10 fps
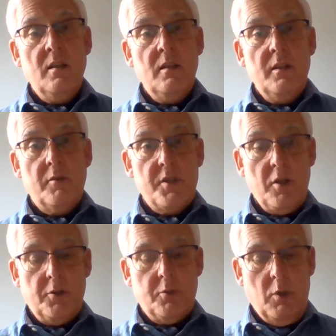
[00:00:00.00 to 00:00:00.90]
The
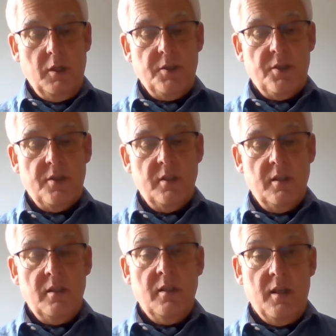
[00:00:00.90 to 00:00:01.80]
result was,
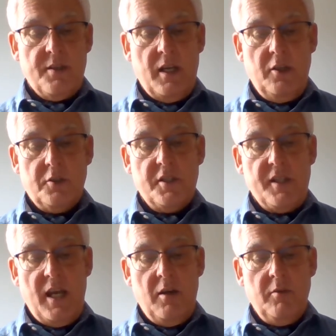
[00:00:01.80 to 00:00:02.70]
as I looked
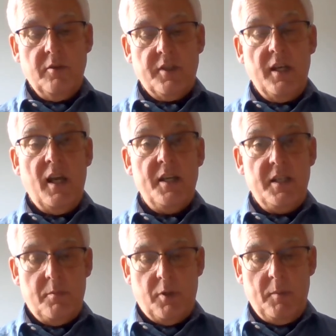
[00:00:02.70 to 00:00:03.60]
down on the
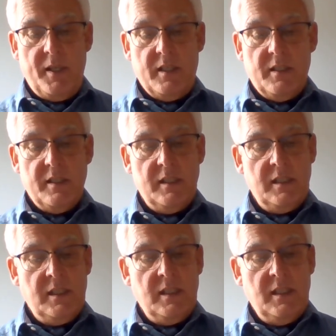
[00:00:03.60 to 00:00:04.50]
lighted promenade
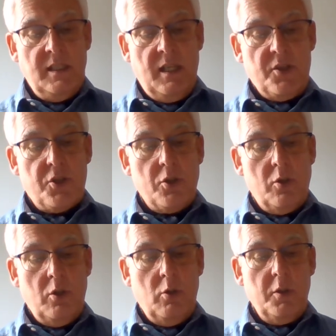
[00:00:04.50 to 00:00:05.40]
and saw
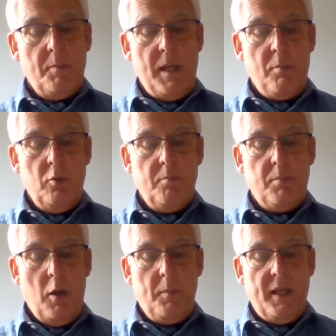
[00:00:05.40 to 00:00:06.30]
all the people
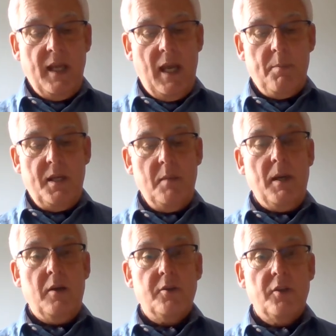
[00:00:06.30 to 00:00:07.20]
popping happily
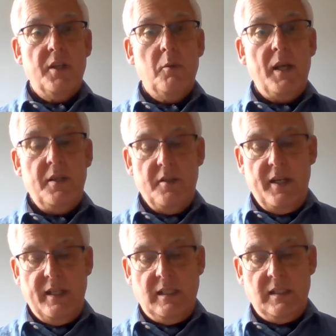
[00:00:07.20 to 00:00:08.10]
about on their way to
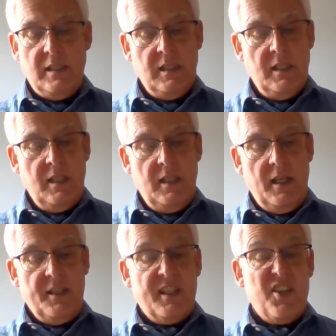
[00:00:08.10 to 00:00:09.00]
dinner
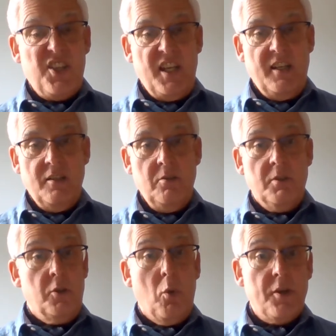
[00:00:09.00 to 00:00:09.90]
and the casino
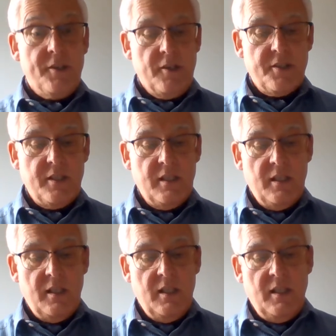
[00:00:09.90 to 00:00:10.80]
and whatnot,
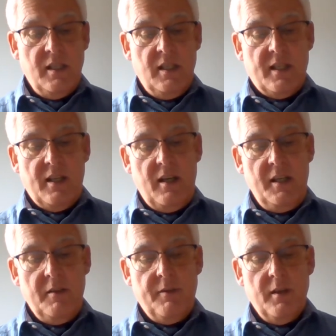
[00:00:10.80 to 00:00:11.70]
a
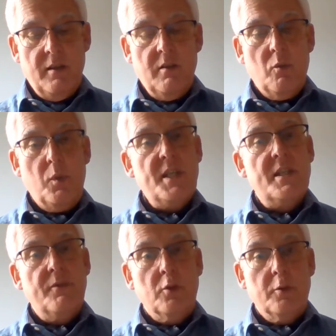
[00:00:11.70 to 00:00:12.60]
kind of
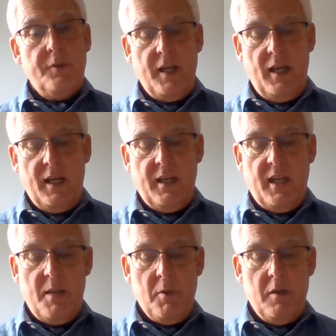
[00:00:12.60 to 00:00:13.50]
wistful feeling
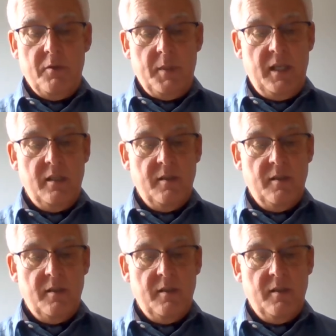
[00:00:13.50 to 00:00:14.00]
came over me.